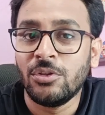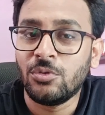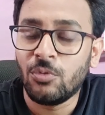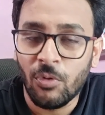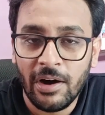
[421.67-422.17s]

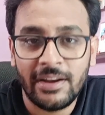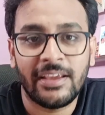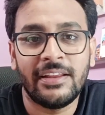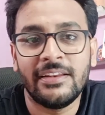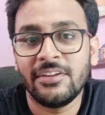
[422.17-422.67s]
to
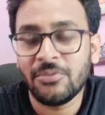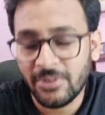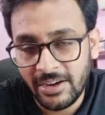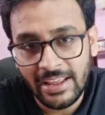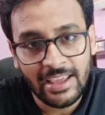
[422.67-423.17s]
work in
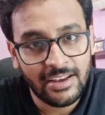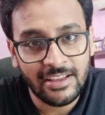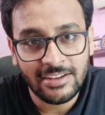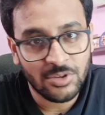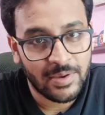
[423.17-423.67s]
different
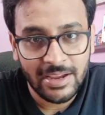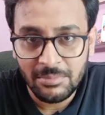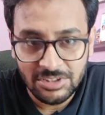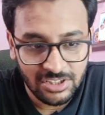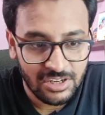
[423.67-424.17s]
areas of AI and
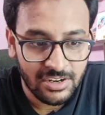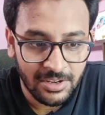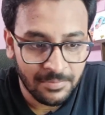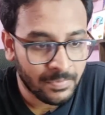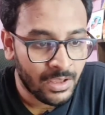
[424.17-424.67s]
machine
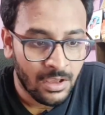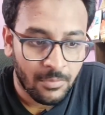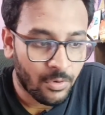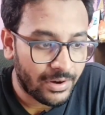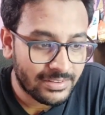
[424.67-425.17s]
learning.
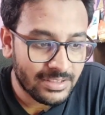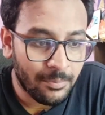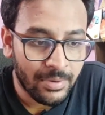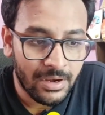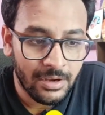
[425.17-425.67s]
For
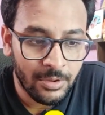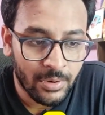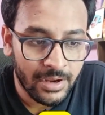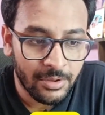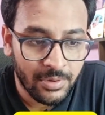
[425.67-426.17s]
example, you
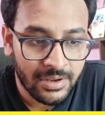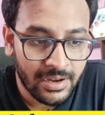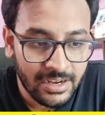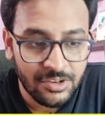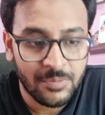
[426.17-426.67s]
can
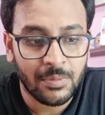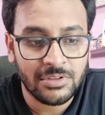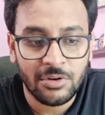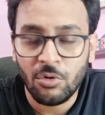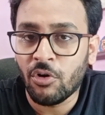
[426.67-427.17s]
connect with
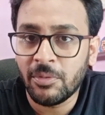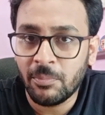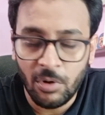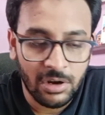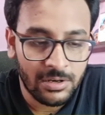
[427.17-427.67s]
Professor Rohan
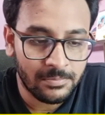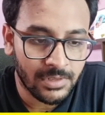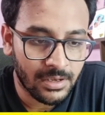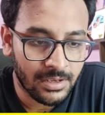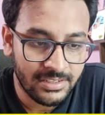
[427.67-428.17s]
Paul.
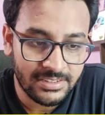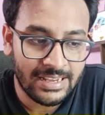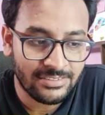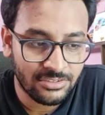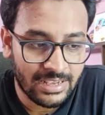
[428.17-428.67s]
He is an
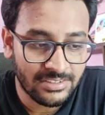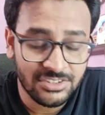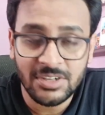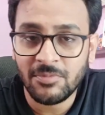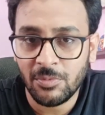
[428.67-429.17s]

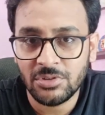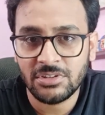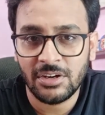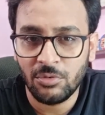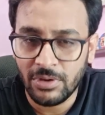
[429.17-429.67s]
assistant
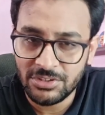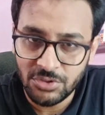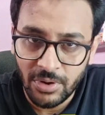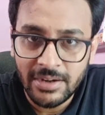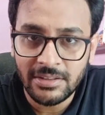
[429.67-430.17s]
professor who has
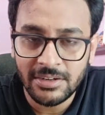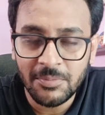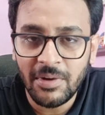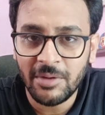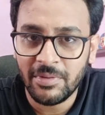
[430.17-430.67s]
joined the
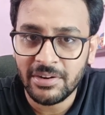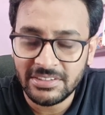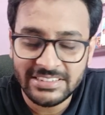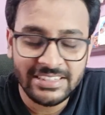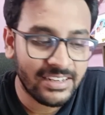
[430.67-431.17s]
department
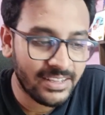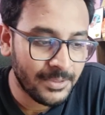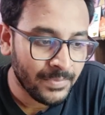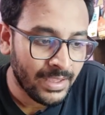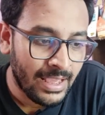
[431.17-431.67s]
recently,
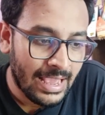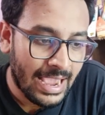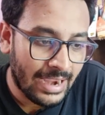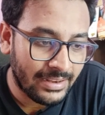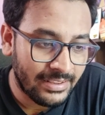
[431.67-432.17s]

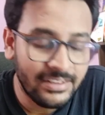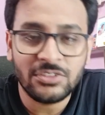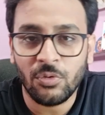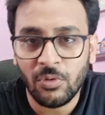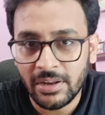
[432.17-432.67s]
and he
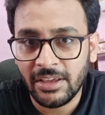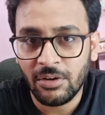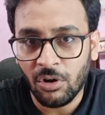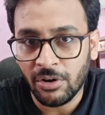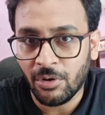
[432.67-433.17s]
is working
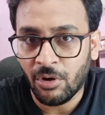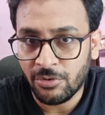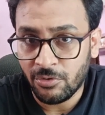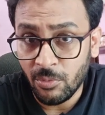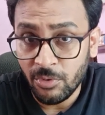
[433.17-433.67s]
on
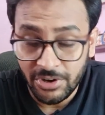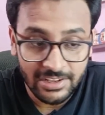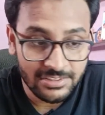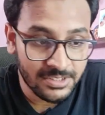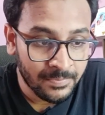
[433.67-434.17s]

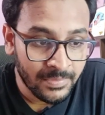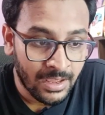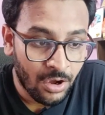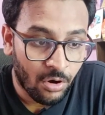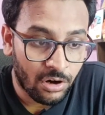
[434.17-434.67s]
robotics.
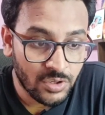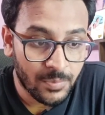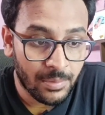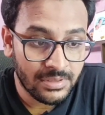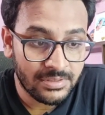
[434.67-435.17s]
Also,
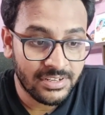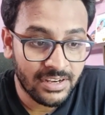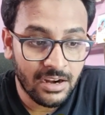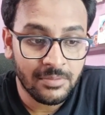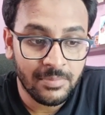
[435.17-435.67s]
Professor
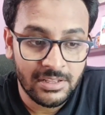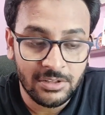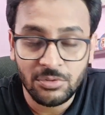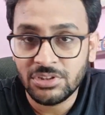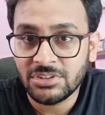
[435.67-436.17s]
Srikant
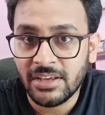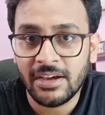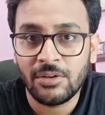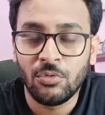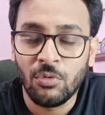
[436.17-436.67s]
Bedatur is
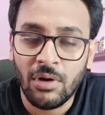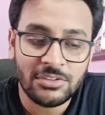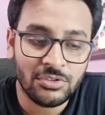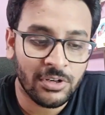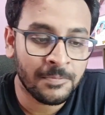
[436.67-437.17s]
there, who
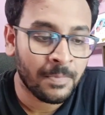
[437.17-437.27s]
works on